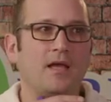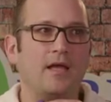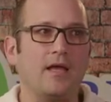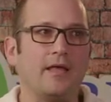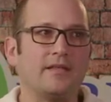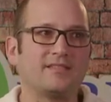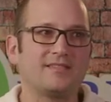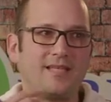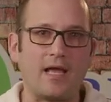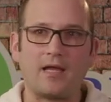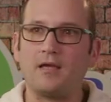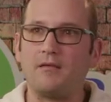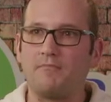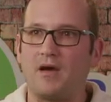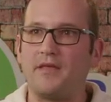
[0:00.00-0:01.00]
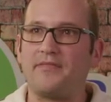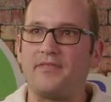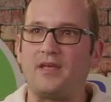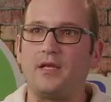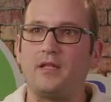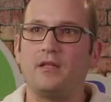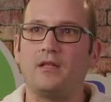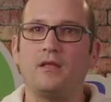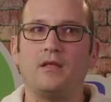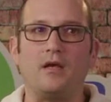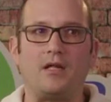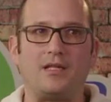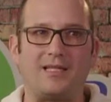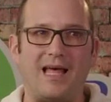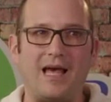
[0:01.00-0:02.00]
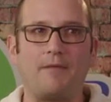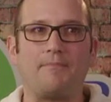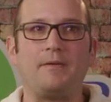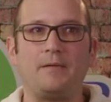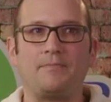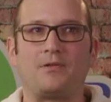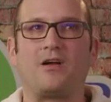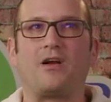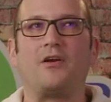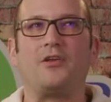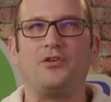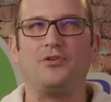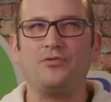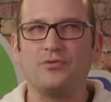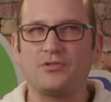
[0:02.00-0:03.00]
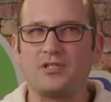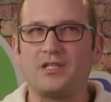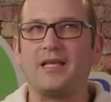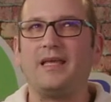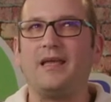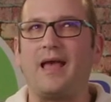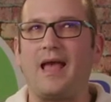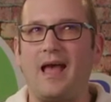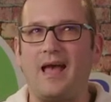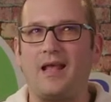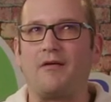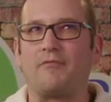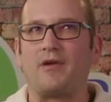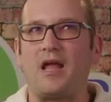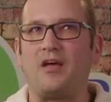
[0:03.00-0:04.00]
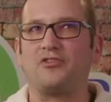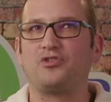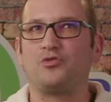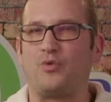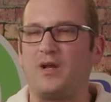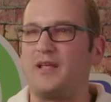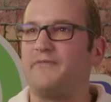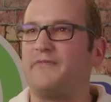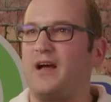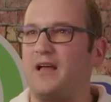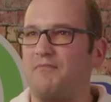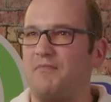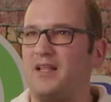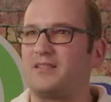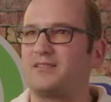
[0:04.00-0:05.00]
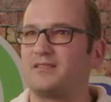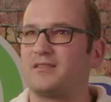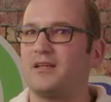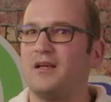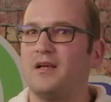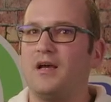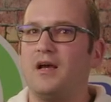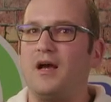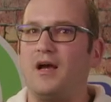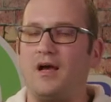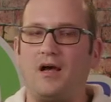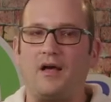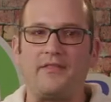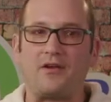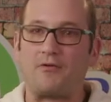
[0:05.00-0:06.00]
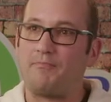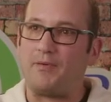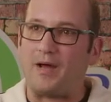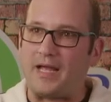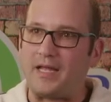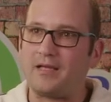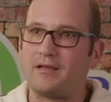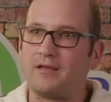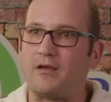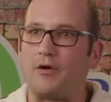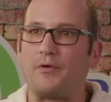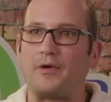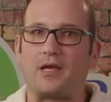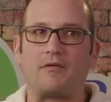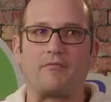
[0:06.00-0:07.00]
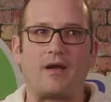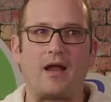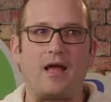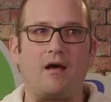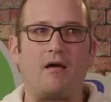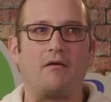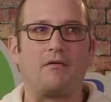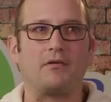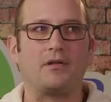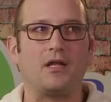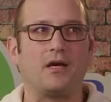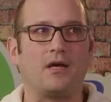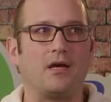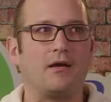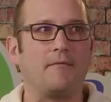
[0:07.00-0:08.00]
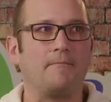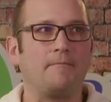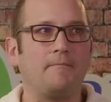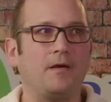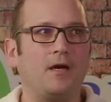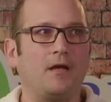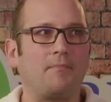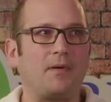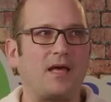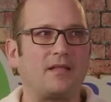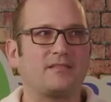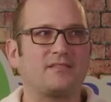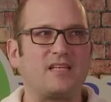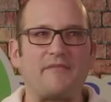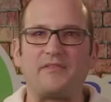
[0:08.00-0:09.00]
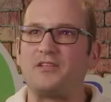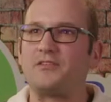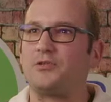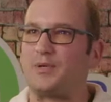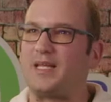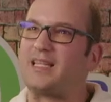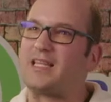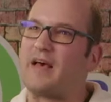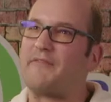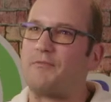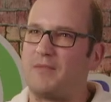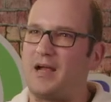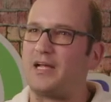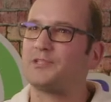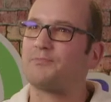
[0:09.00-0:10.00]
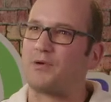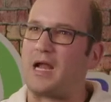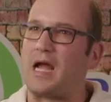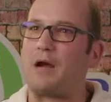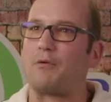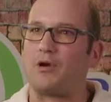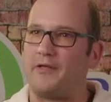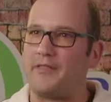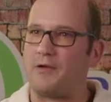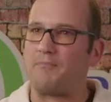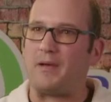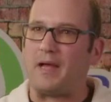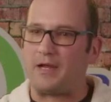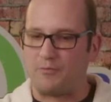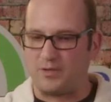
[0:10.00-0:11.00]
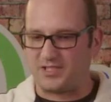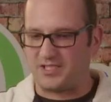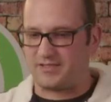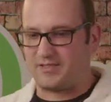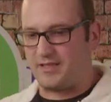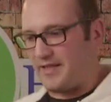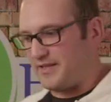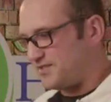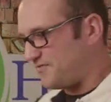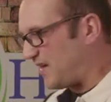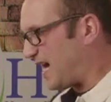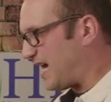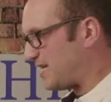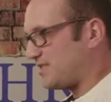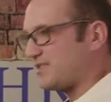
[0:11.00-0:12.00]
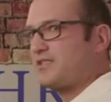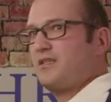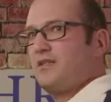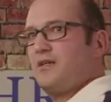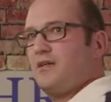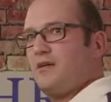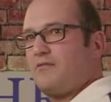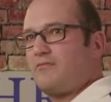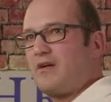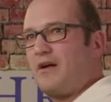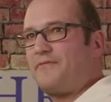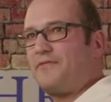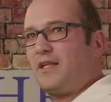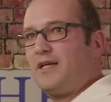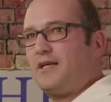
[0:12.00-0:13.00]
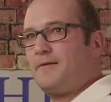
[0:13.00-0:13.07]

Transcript: Second month in, a lot of people are usually at around 25 minutes on their bike going around uh, about 7 to 11 miles per hour on their bike, which is this fast, roughly.